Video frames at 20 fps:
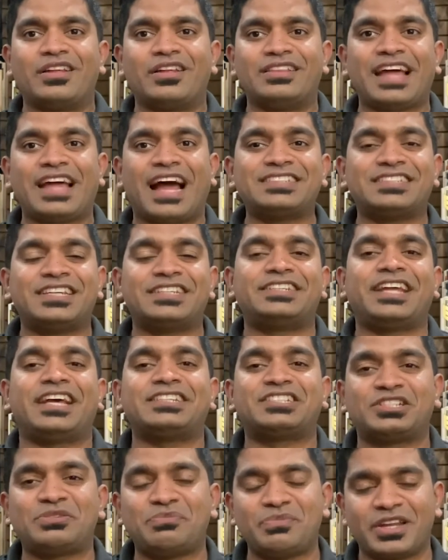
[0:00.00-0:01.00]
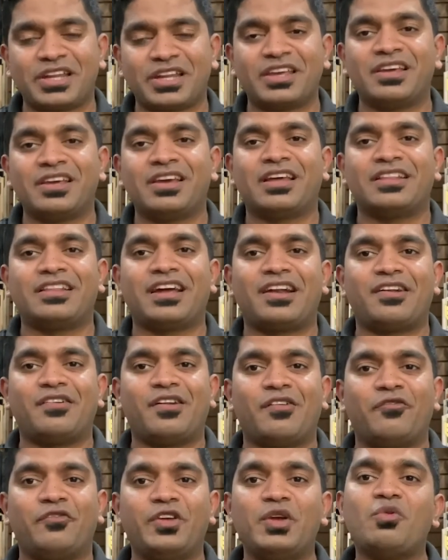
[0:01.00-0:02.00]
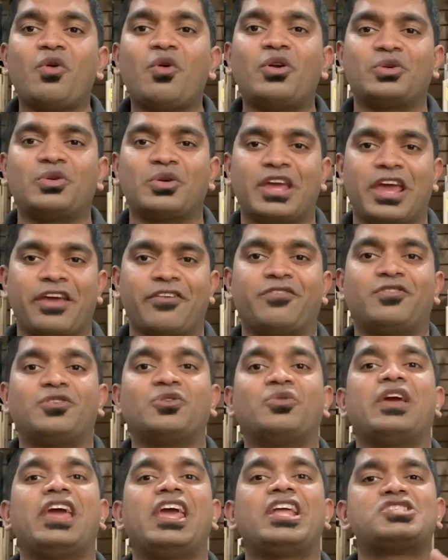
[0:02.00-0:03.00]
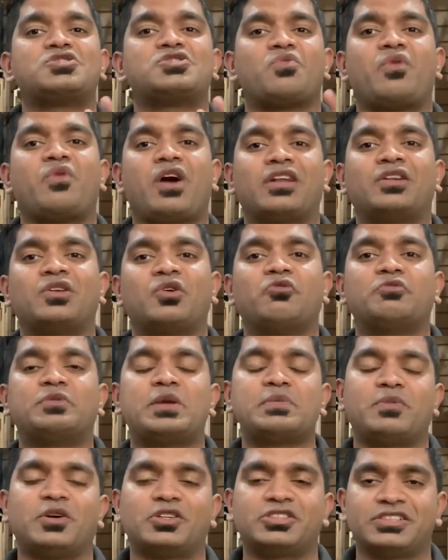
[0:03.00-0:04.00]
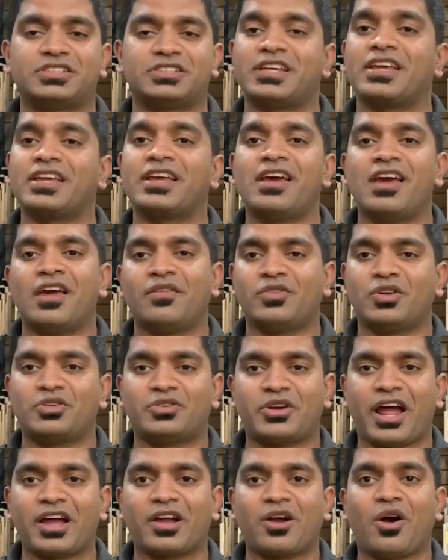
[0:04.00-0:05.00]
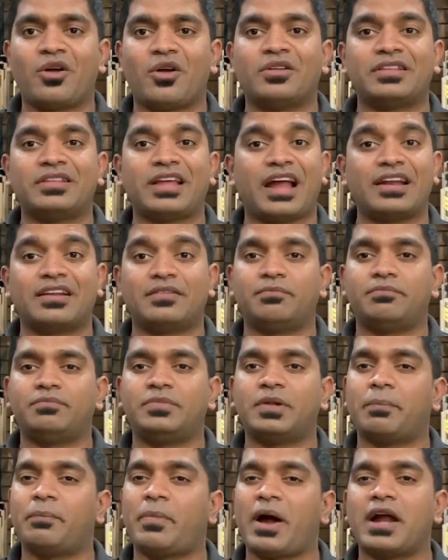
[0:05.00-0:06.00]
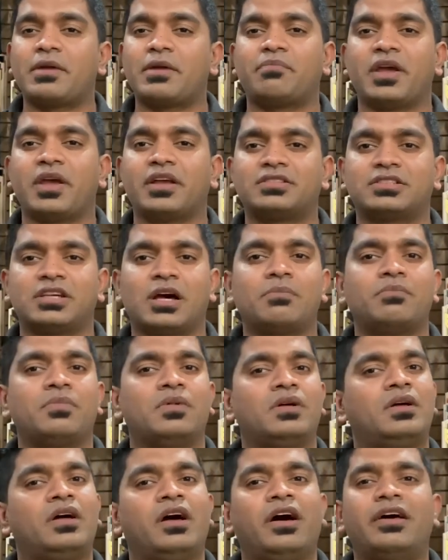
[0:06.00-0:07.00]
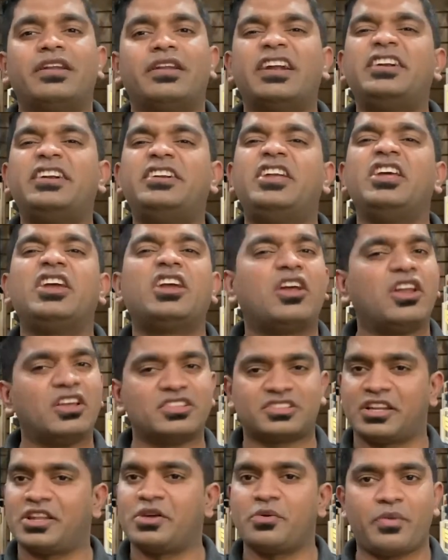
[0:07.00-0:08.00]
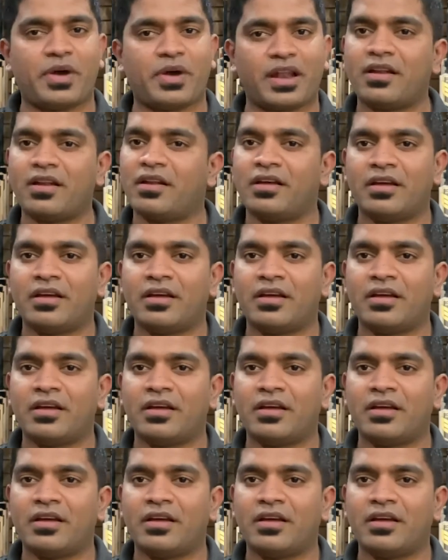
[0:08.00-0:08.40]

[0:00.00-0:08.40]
that's a testimony that we want to give to each one who will be purchasing the Drakon, that the bat picks up ridiculously well,